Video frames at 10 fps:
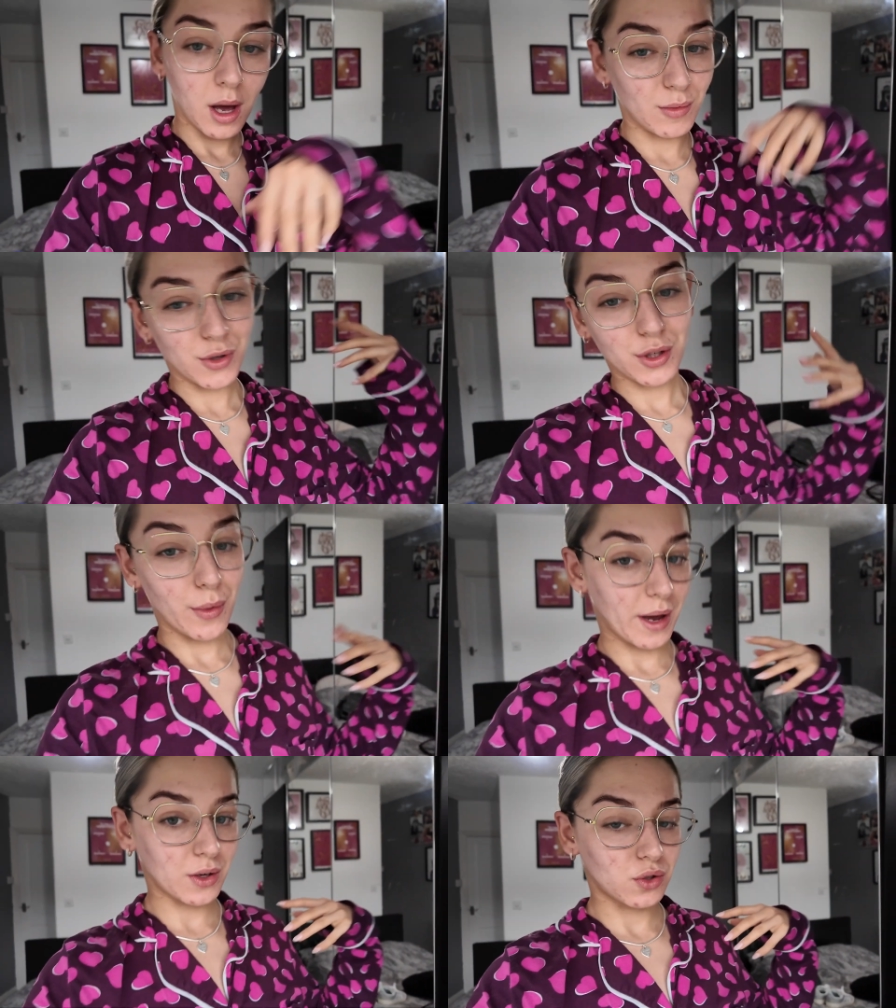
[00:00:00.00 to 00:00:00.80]
I'm just so
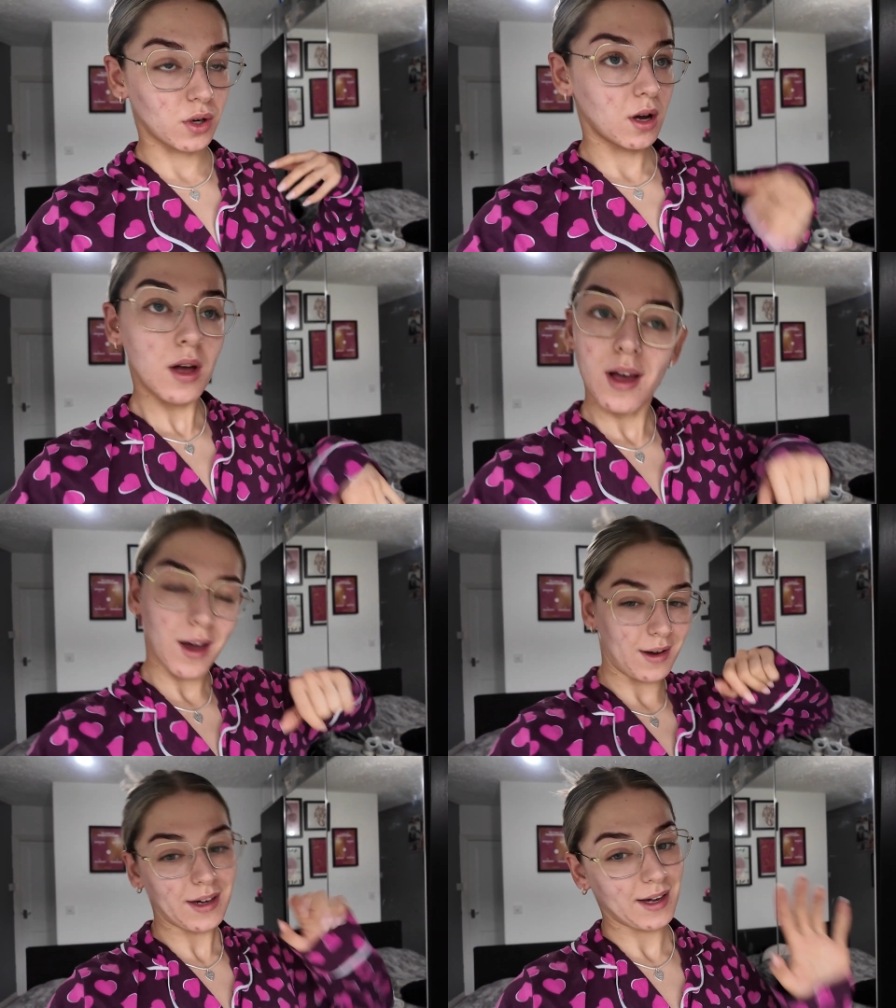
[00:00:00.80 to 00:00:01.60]
extra.
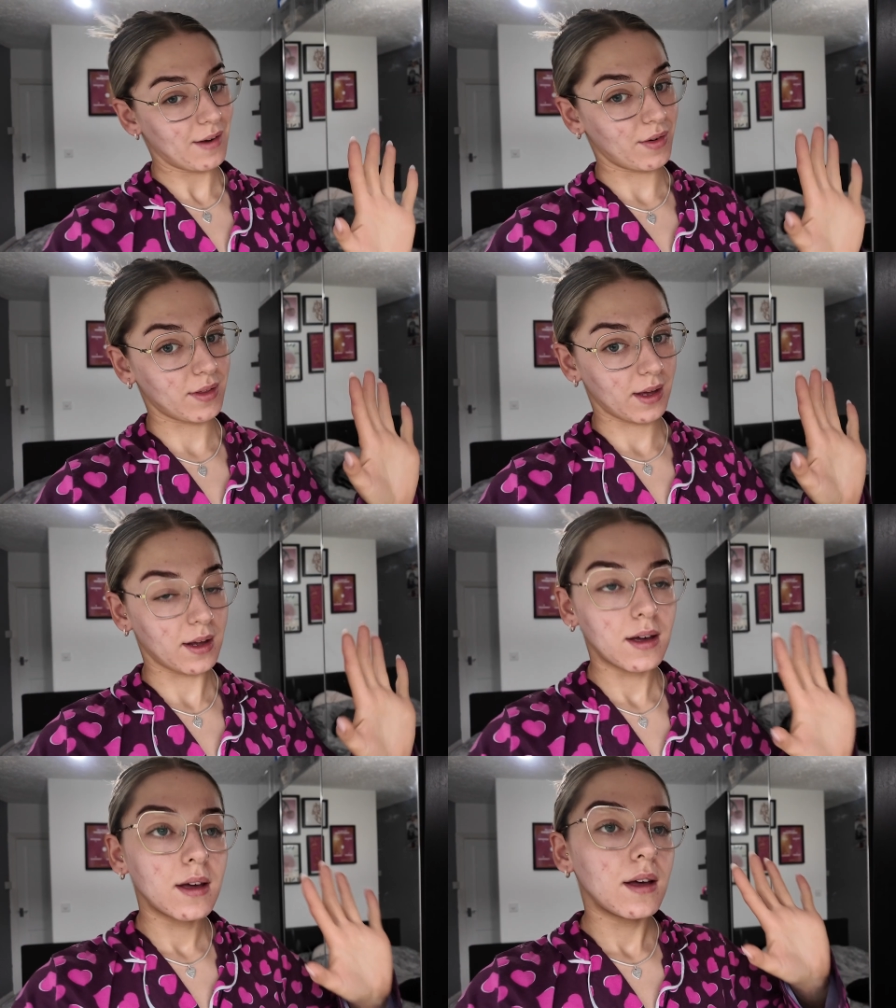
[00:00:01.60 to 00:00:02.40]
I need
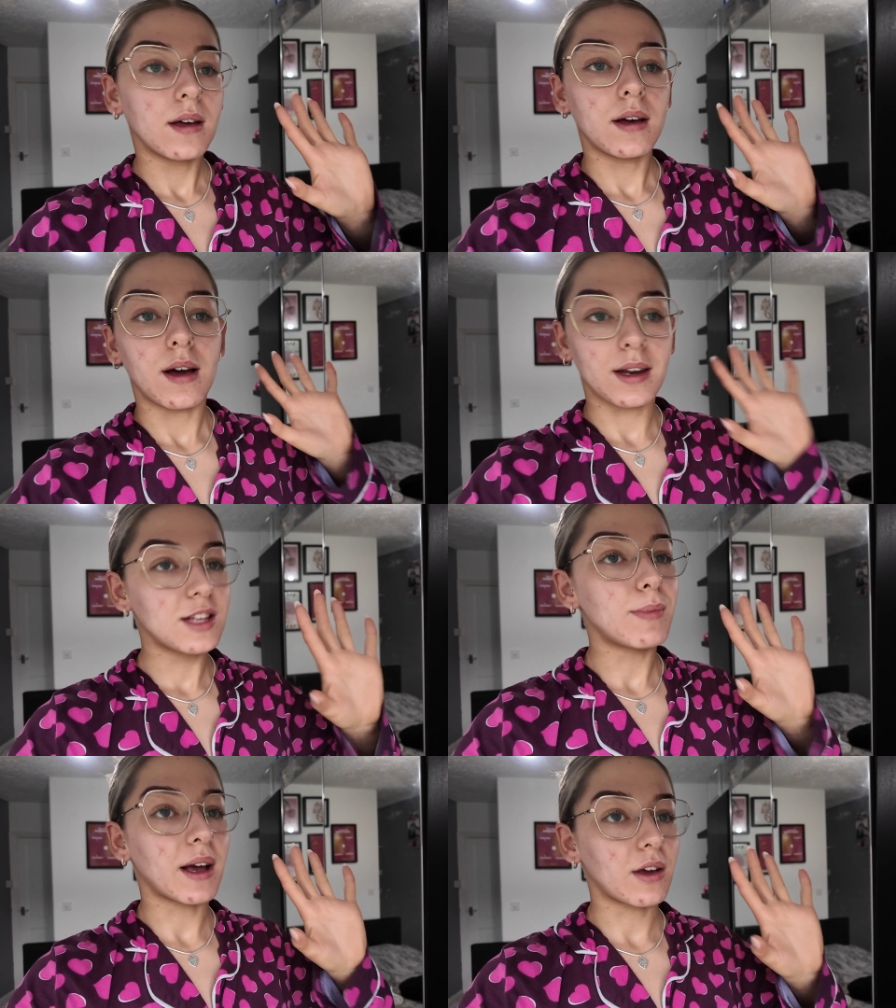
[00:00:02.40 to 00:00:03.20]
everything. I need
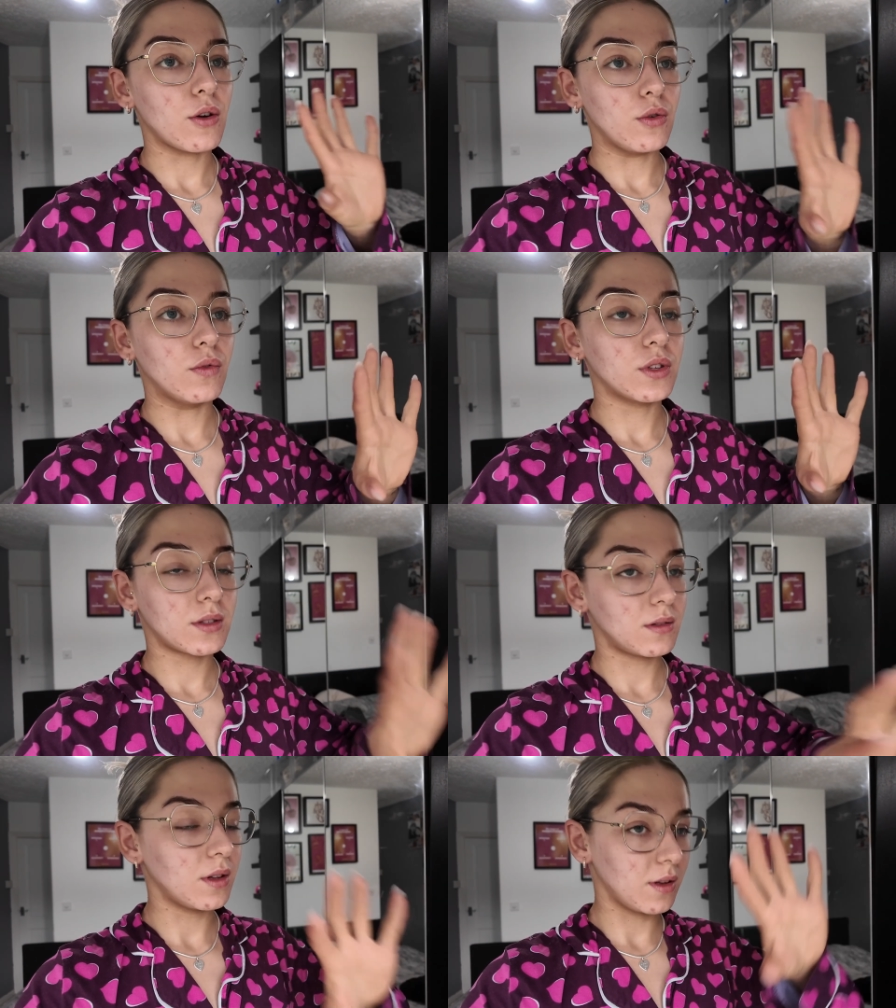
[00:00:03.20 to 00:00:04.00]
to pack over
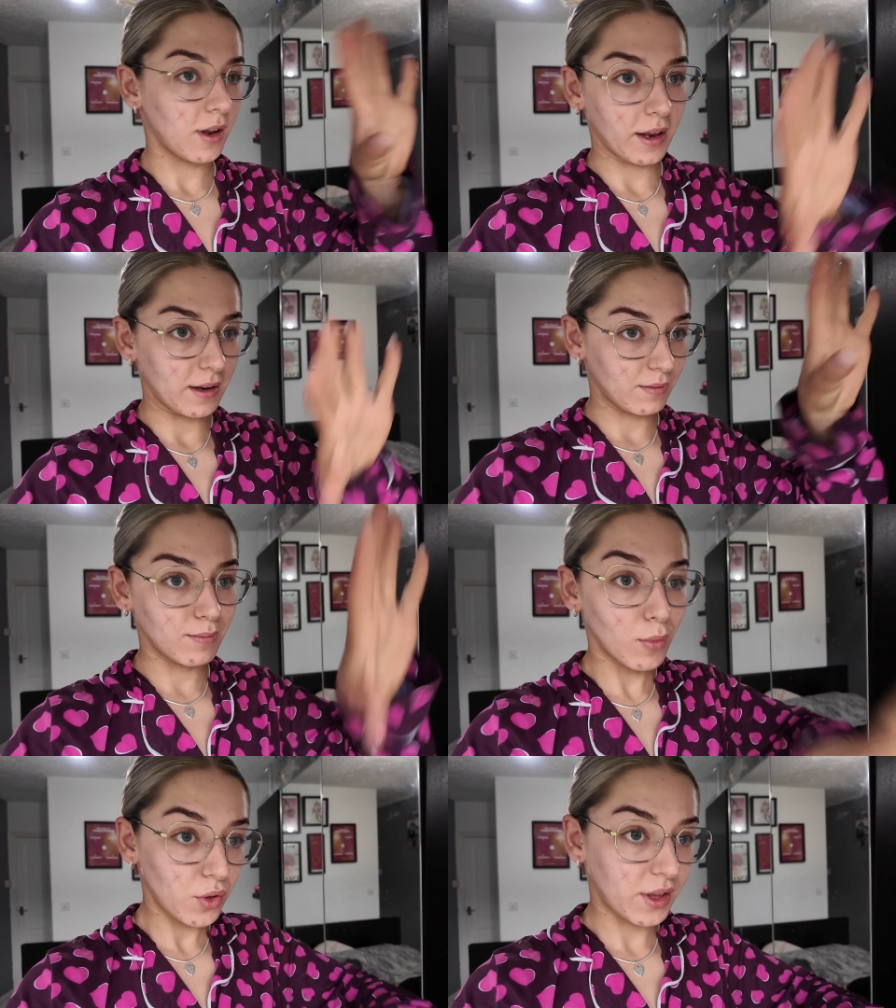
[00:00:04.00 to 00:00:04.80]
like
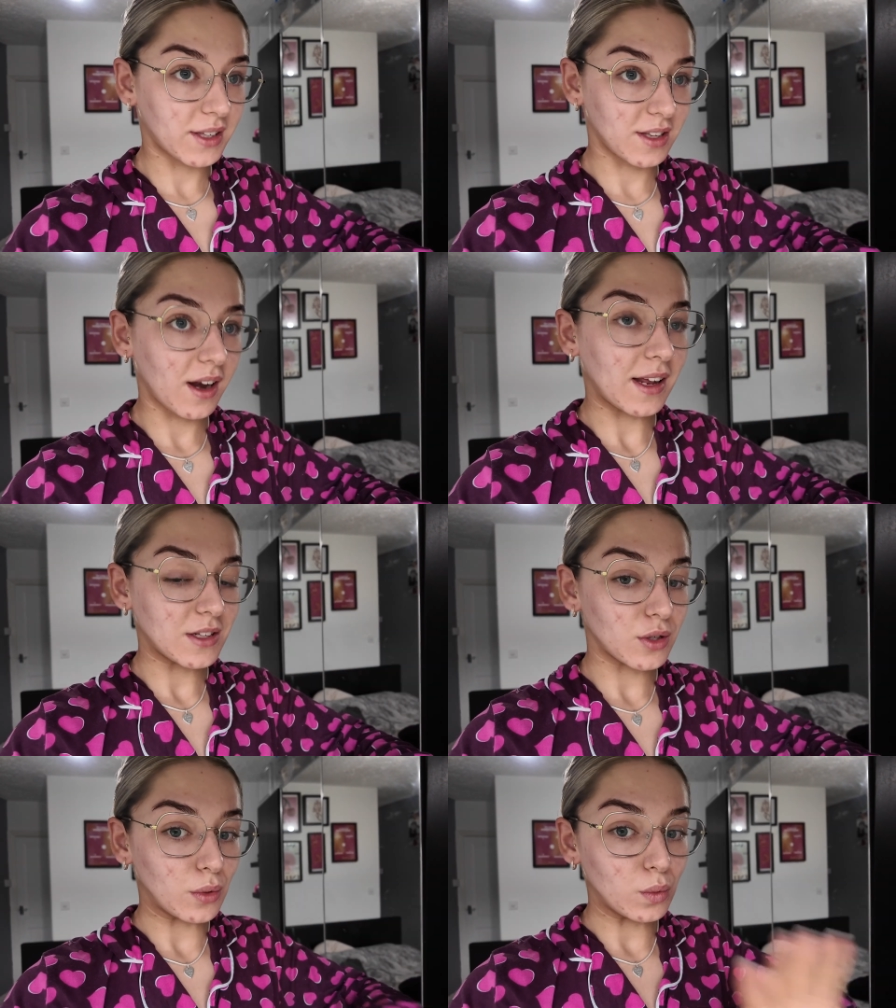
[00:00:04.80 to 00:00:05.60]
more things than I need
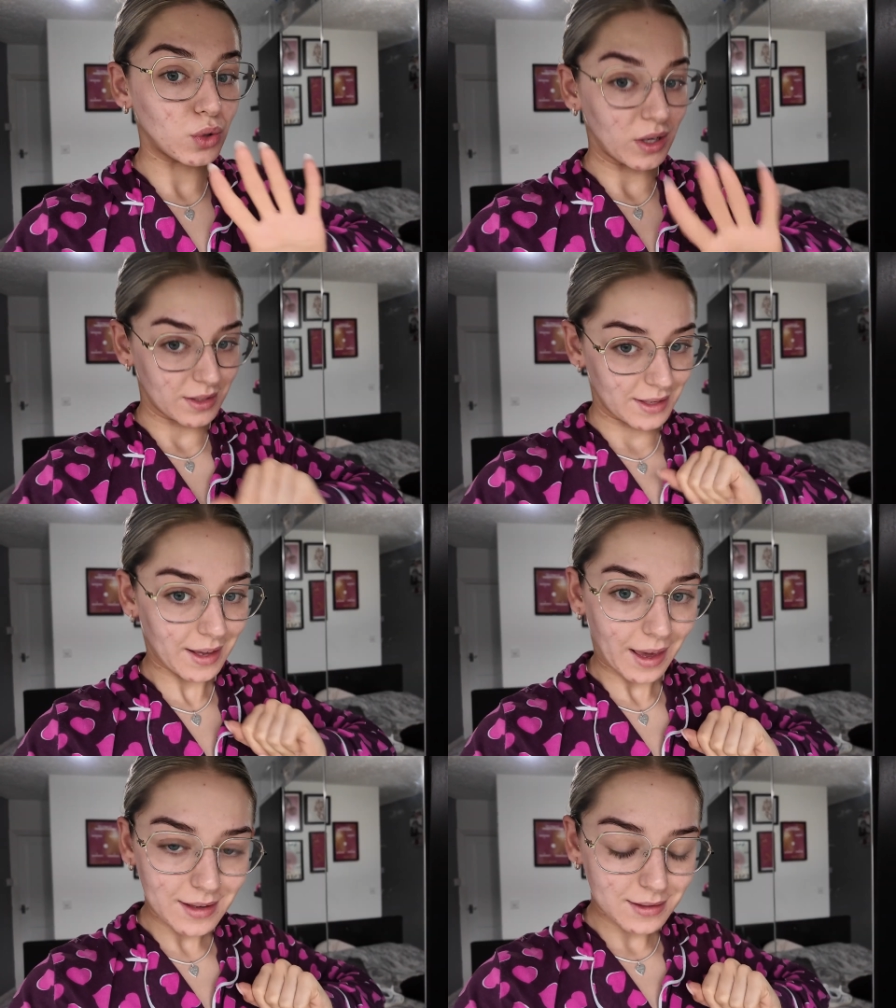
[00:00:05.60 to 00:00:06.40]
to just in
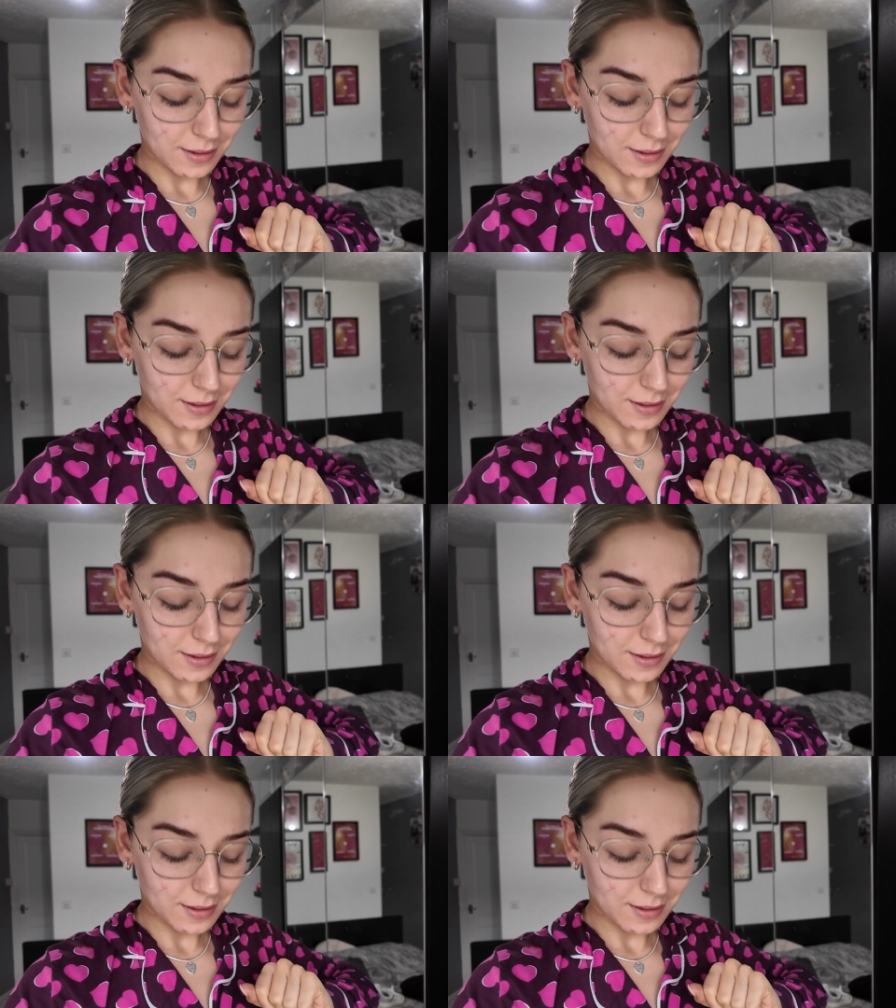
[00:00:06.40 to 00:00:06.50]
case.